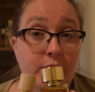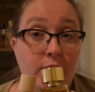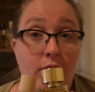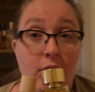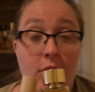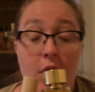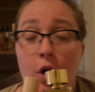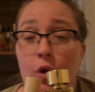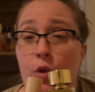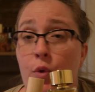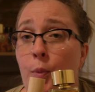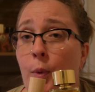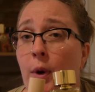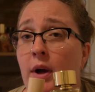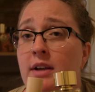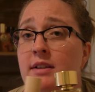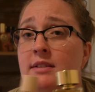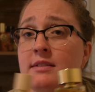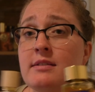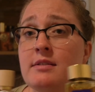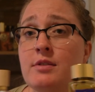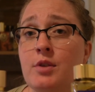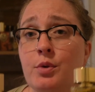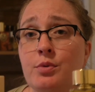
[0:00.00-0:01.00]

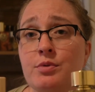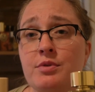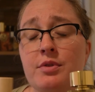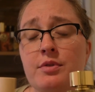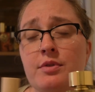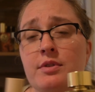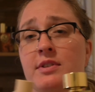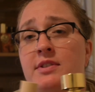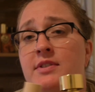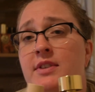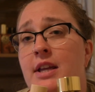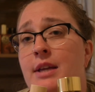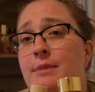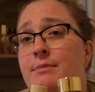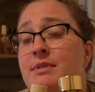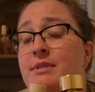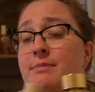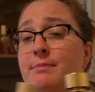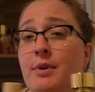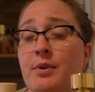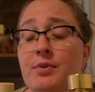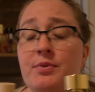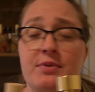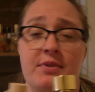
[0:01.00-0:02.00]
Otherwise, notes are the same,
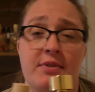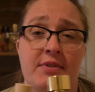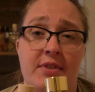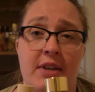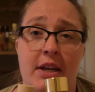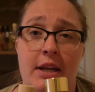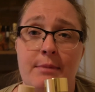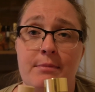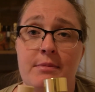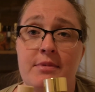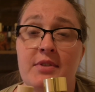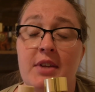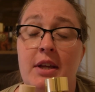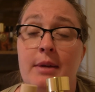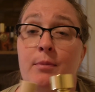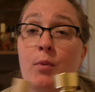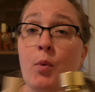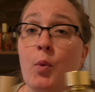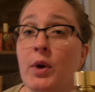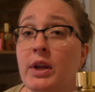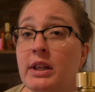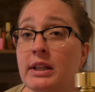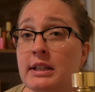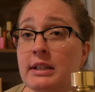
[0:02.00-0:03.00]
smells the same
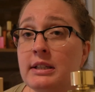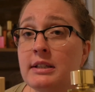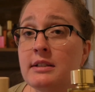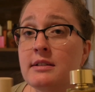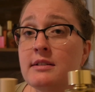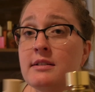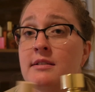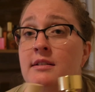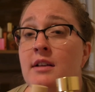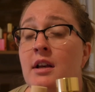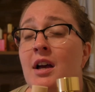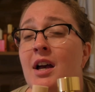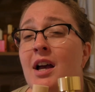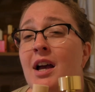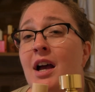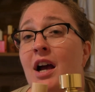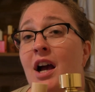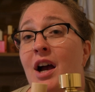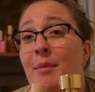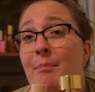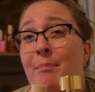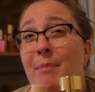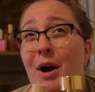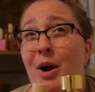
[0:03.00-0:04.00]
oiliness,
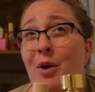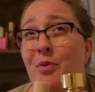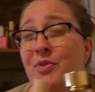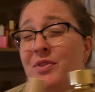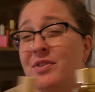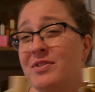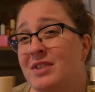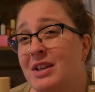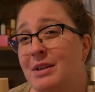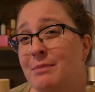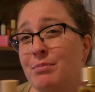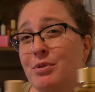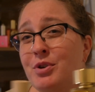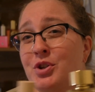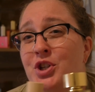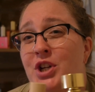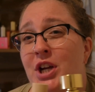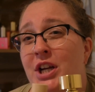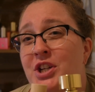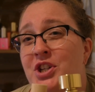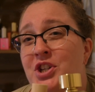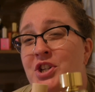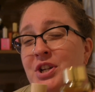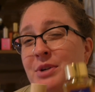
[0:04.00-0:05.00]
about the same
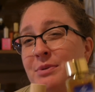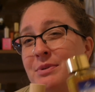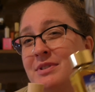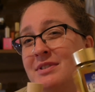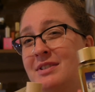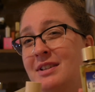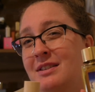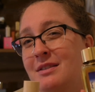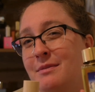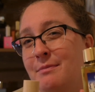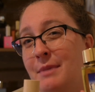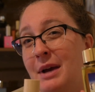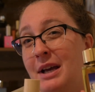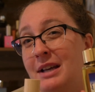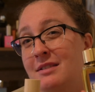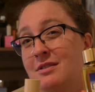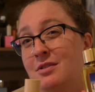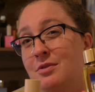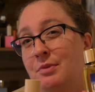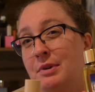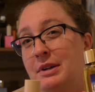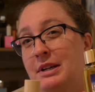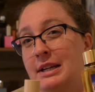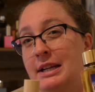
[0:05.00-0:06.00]
projection. I would say the
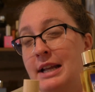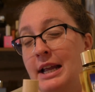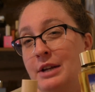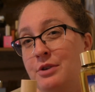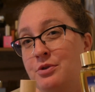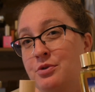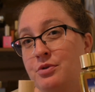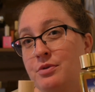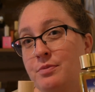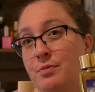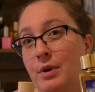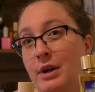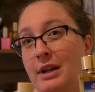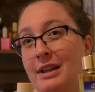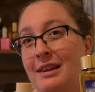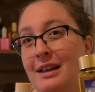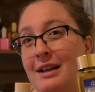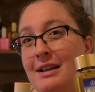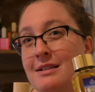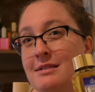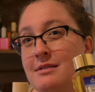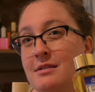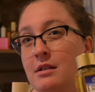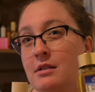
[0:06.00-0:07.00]
macerated Angel's Bread
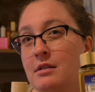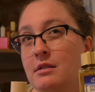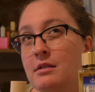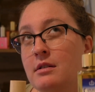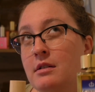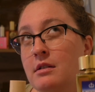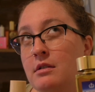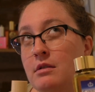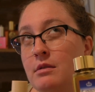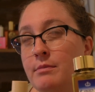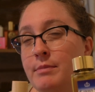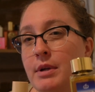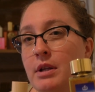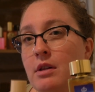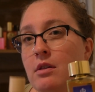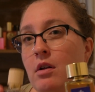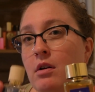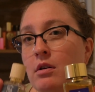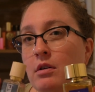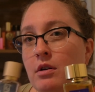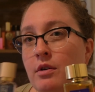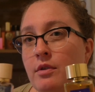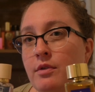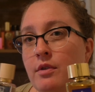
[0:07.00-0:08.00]
lasts a little bit
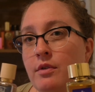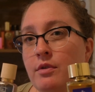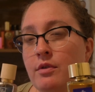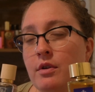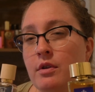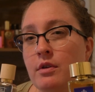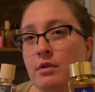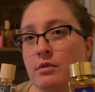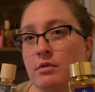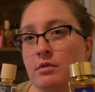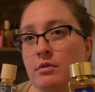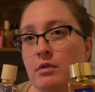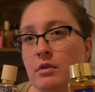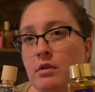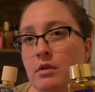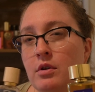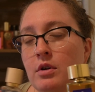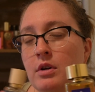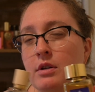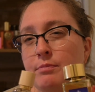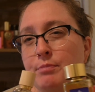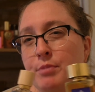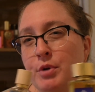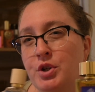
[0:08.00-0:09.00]
longer than
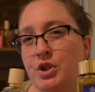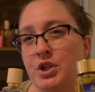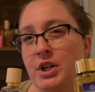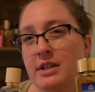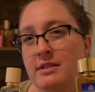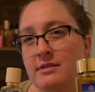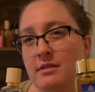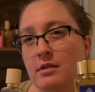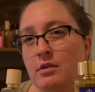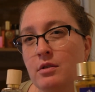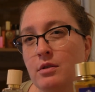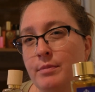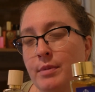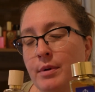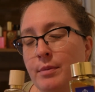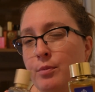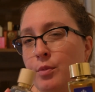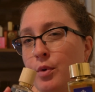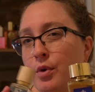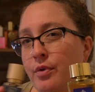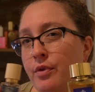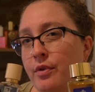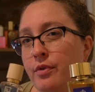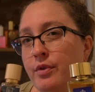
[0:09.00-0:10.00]
or projects a little bit
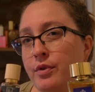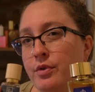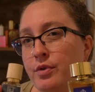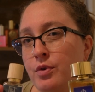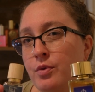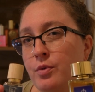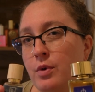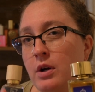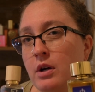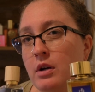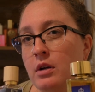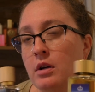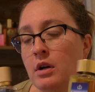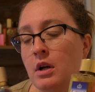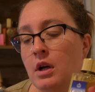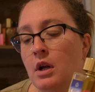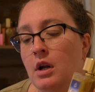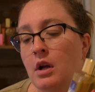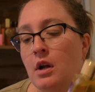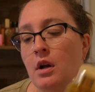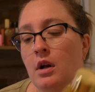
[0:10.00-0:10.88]
more than the Dua.